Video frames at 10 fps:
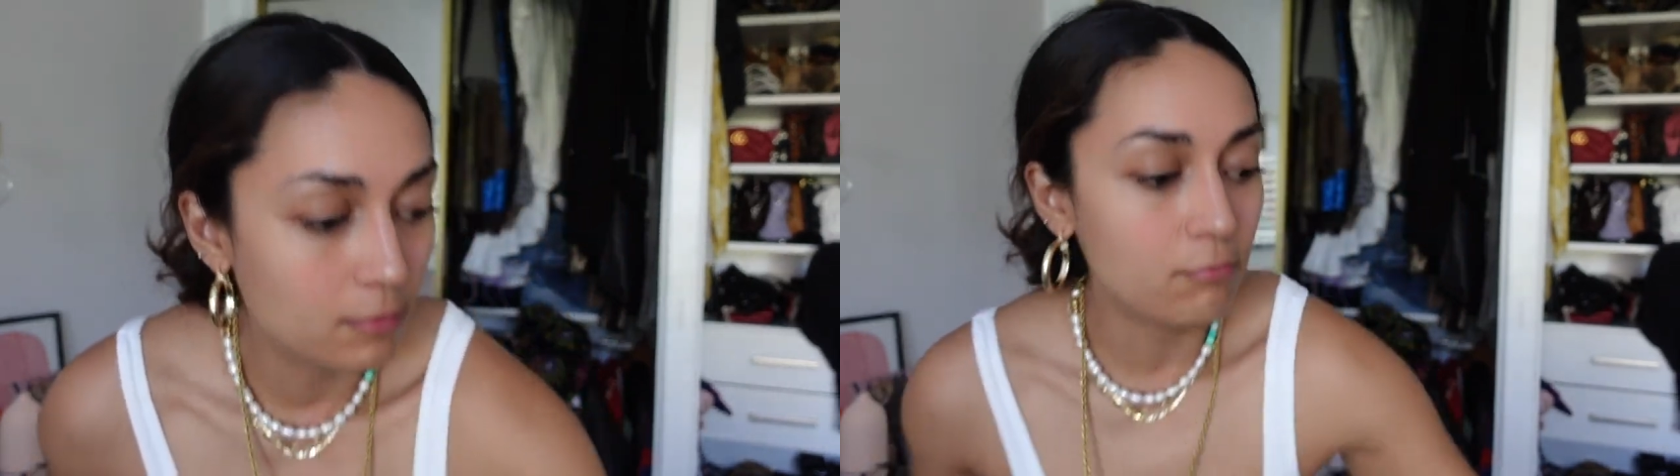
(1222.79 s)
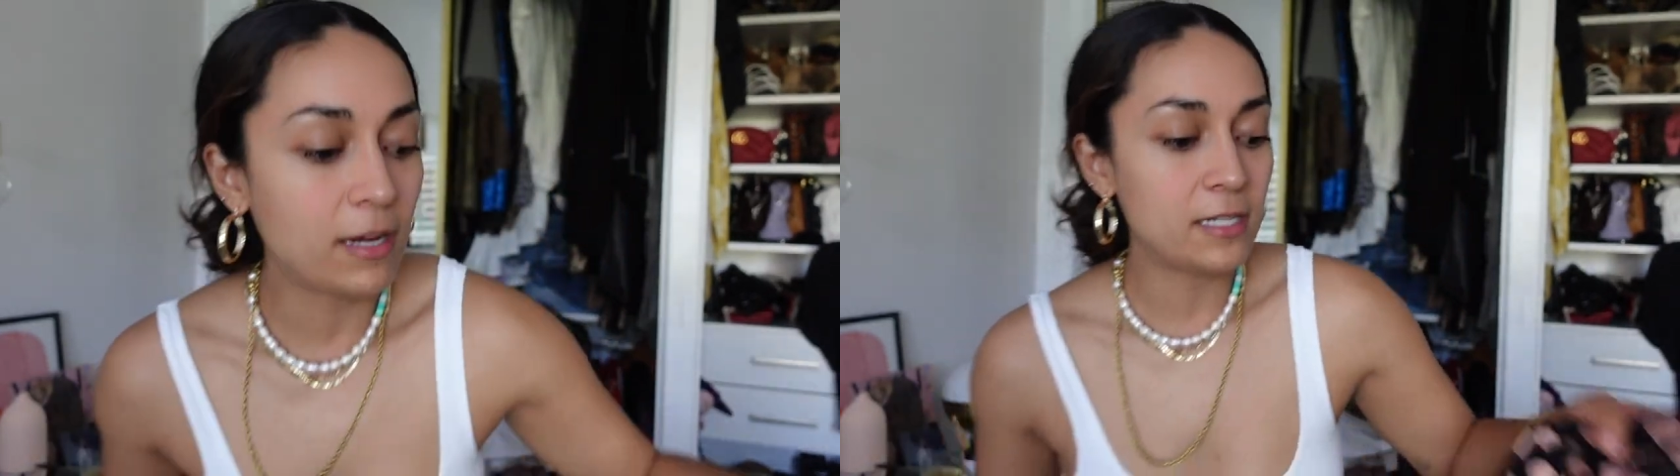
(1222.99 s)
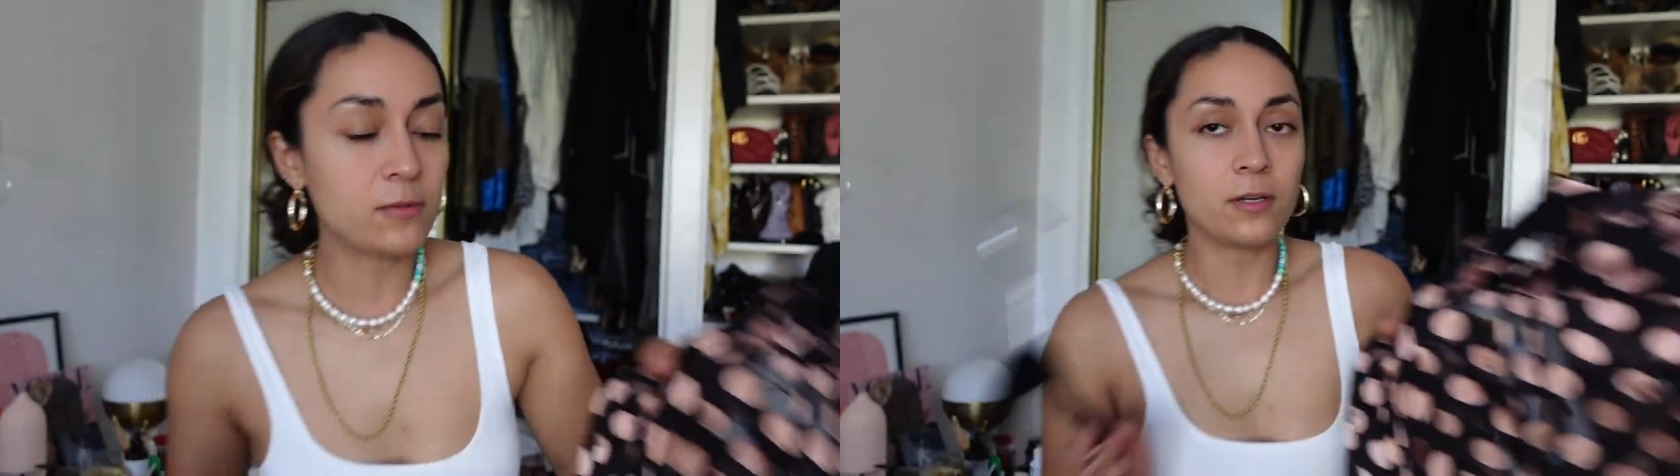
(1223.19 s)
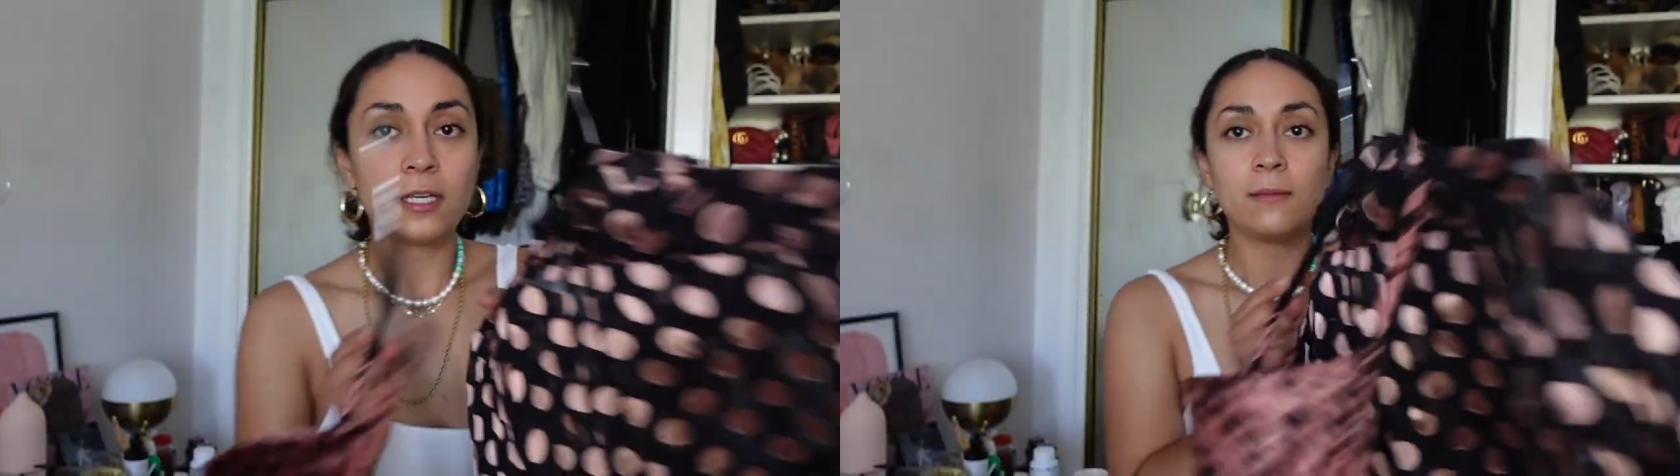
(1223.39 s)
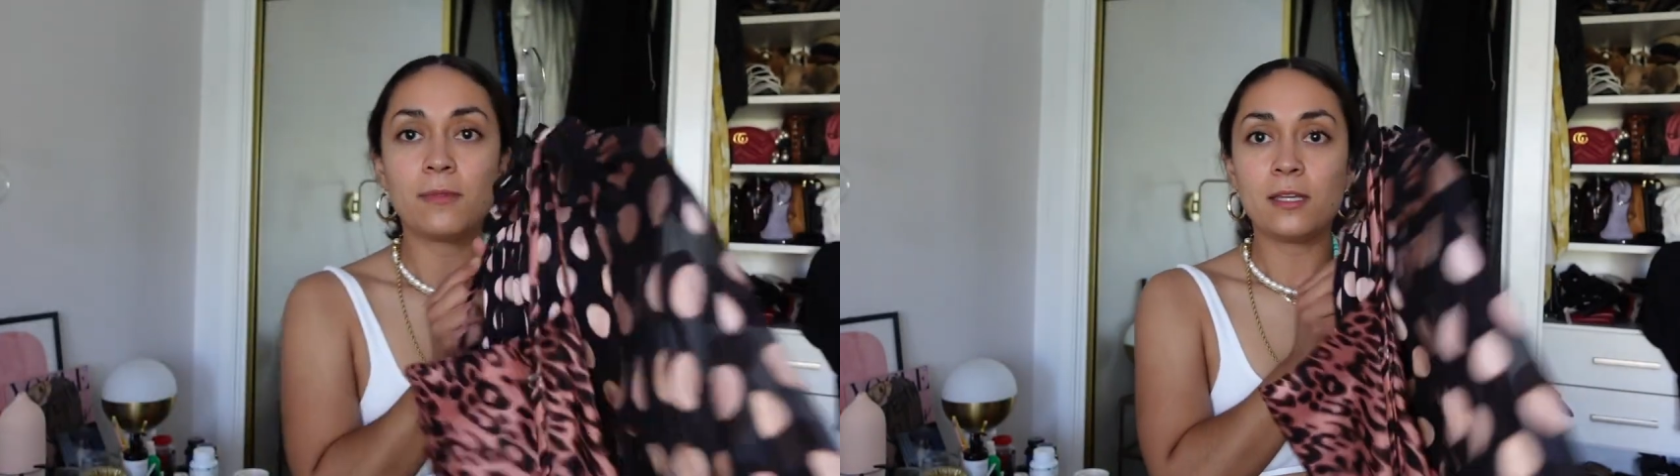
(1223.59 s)
Might as well
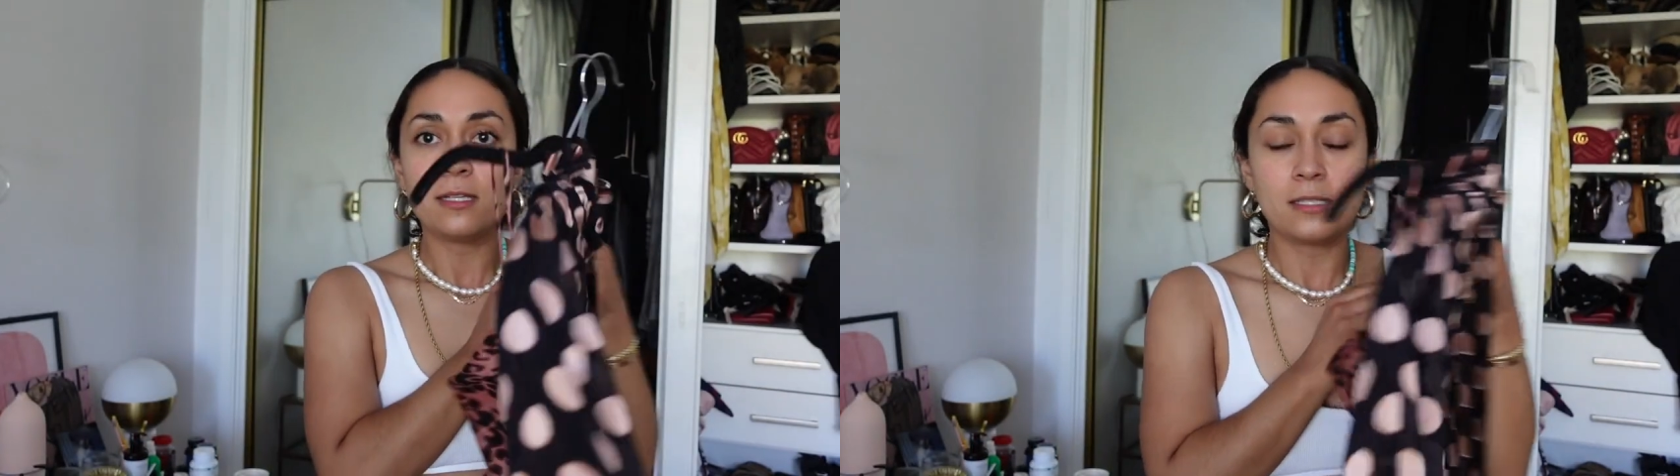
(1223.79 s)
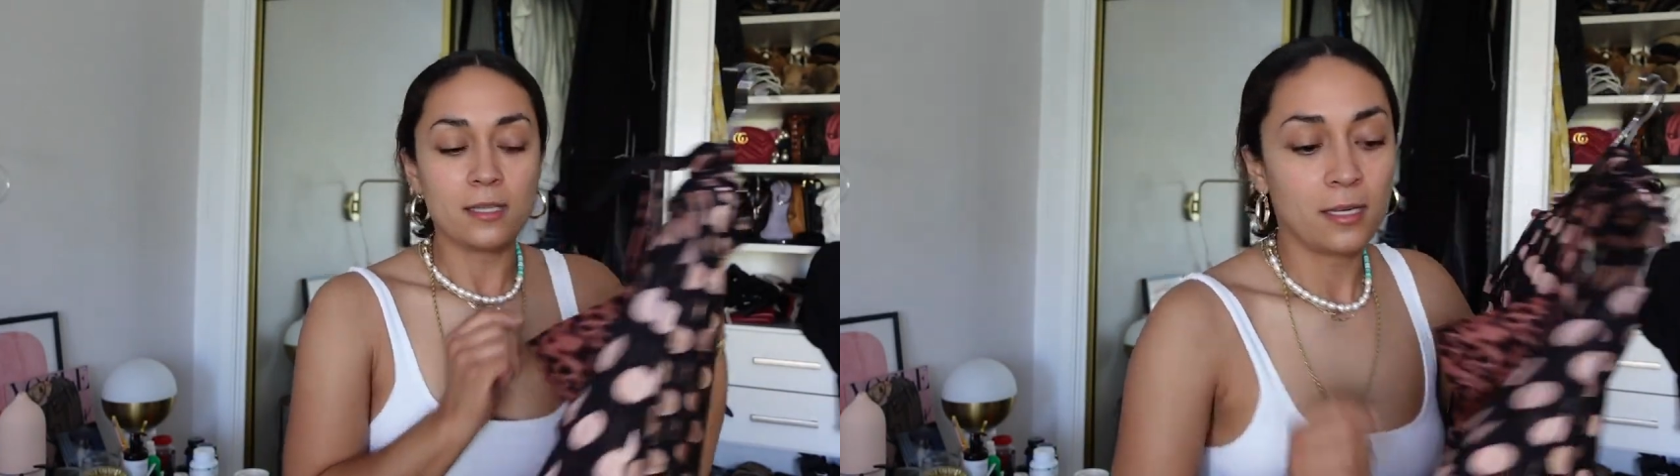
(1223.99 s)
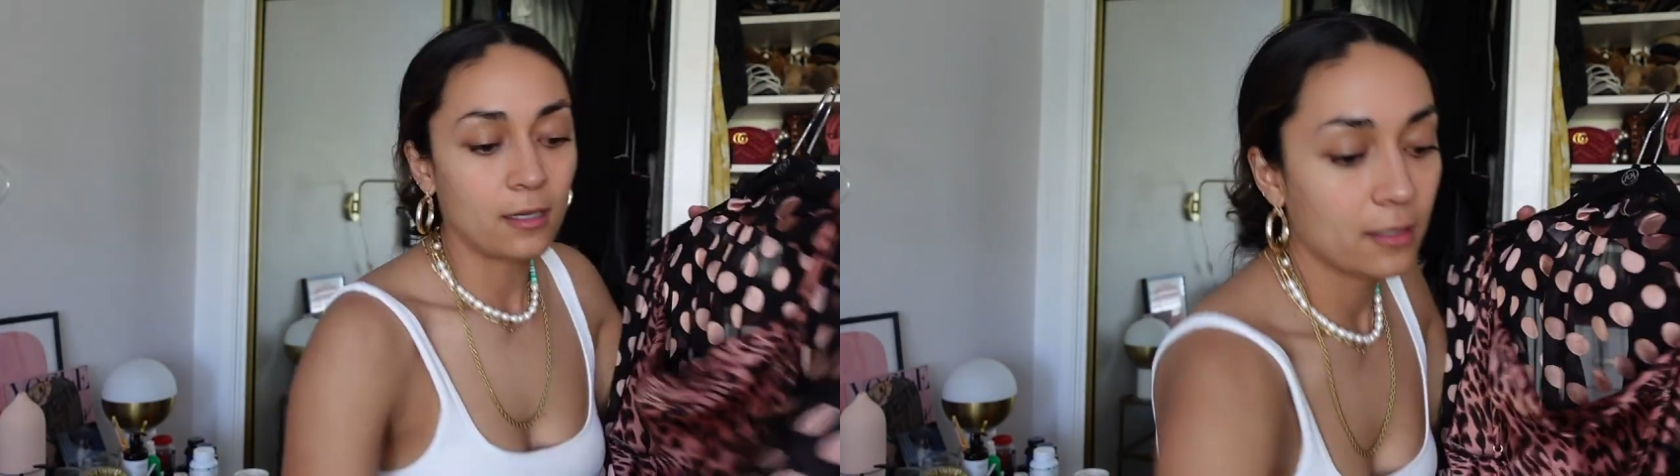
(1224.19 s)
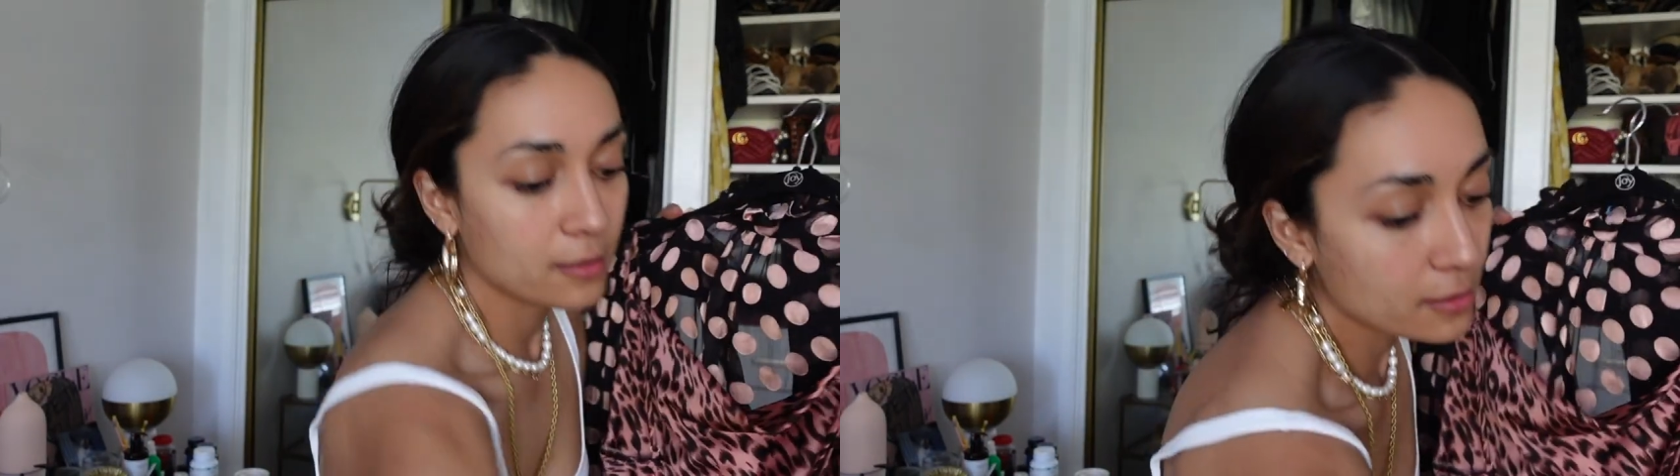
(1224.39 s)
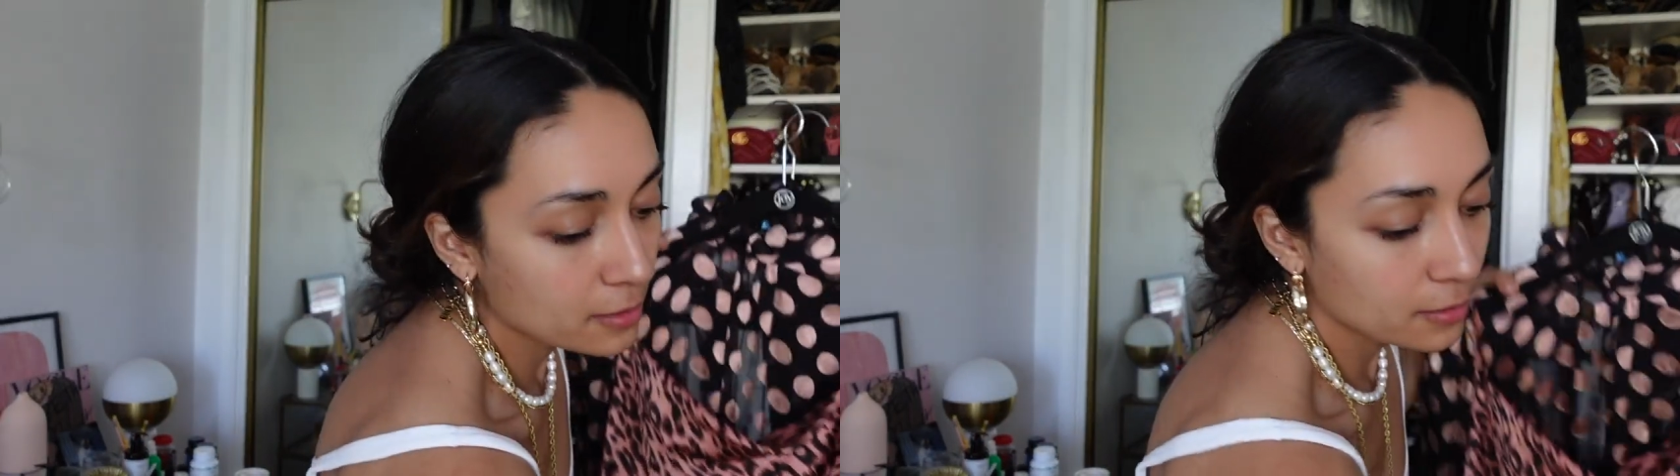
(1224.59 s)
keep these in there
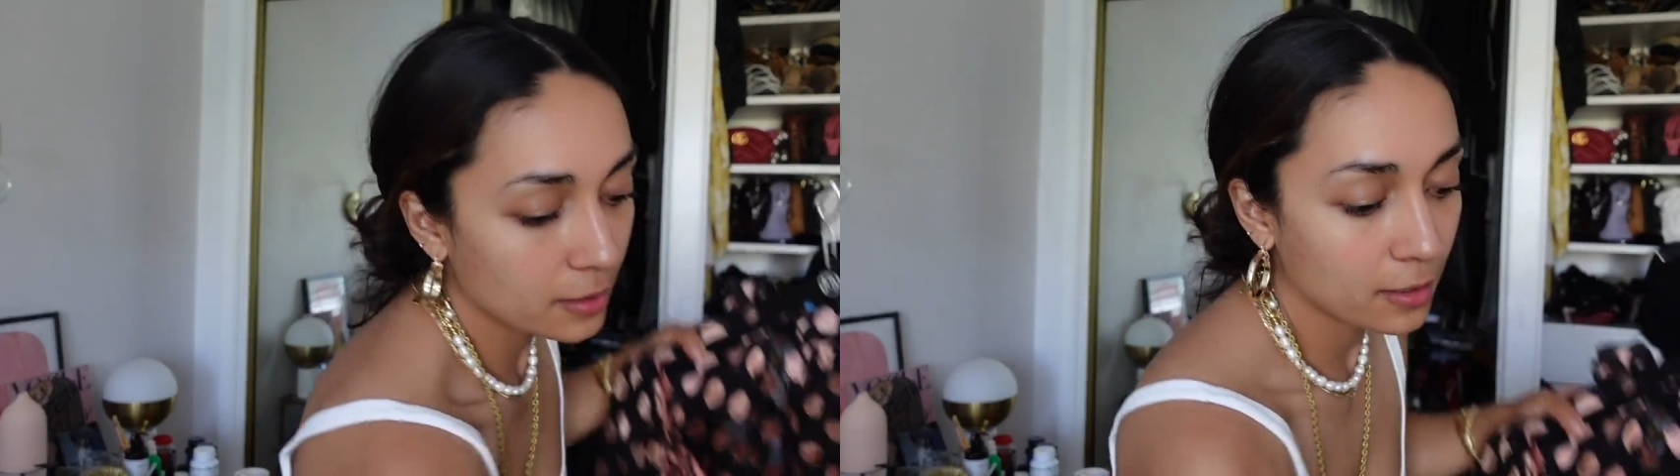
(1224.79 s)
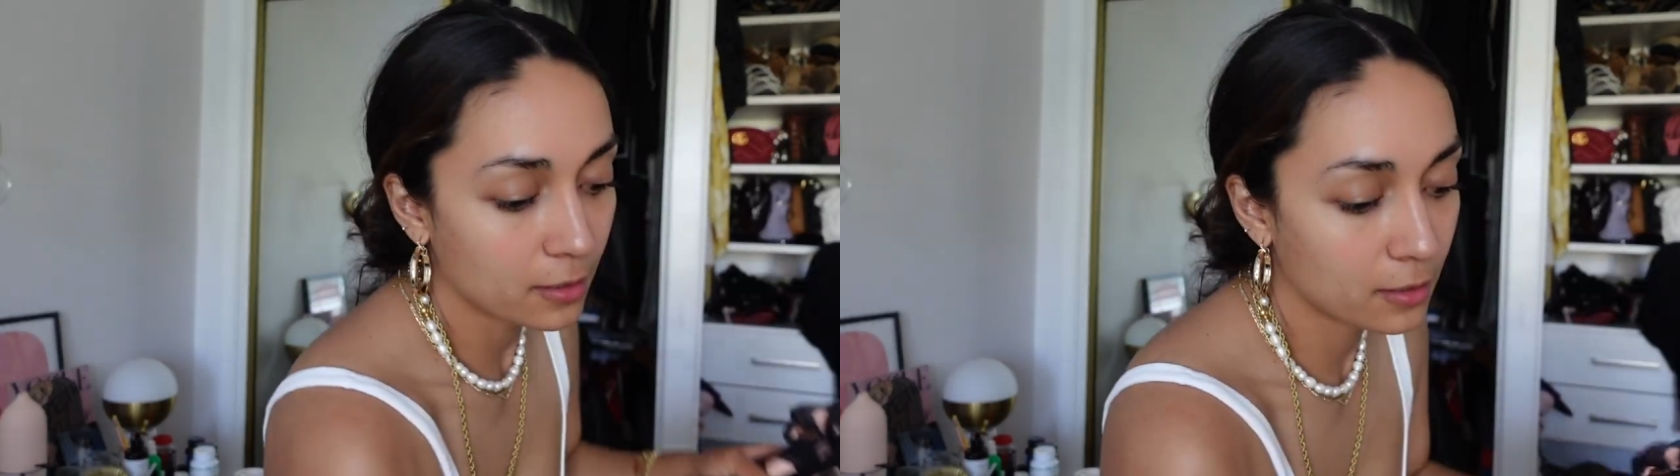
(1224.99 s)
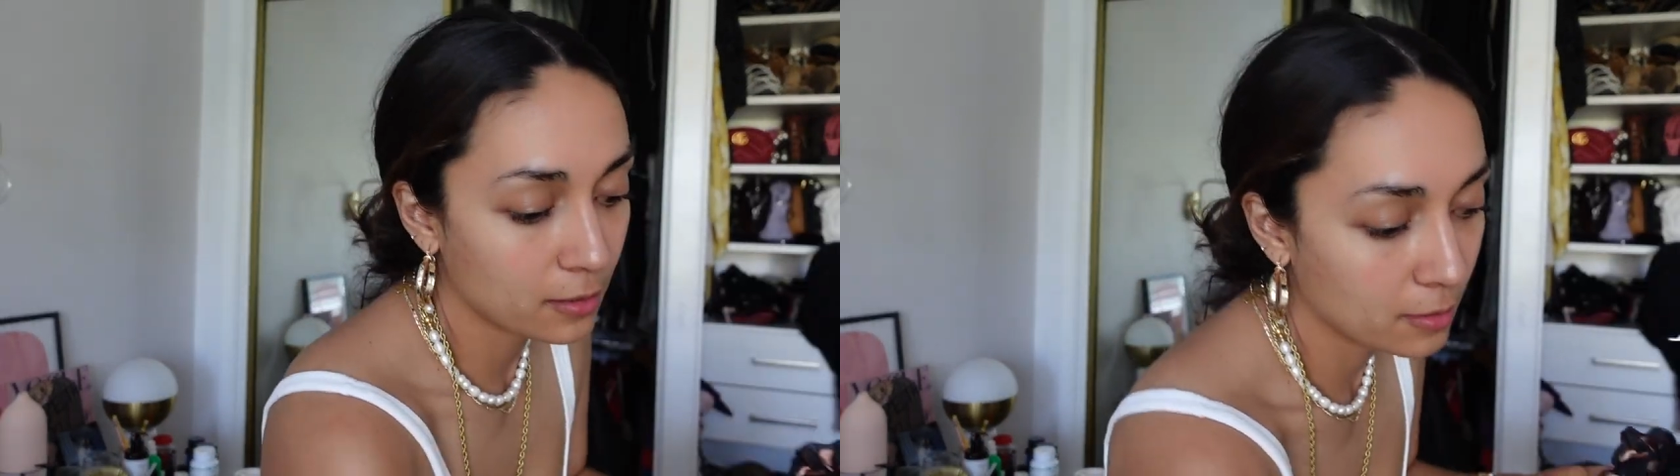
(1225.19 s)
because they're like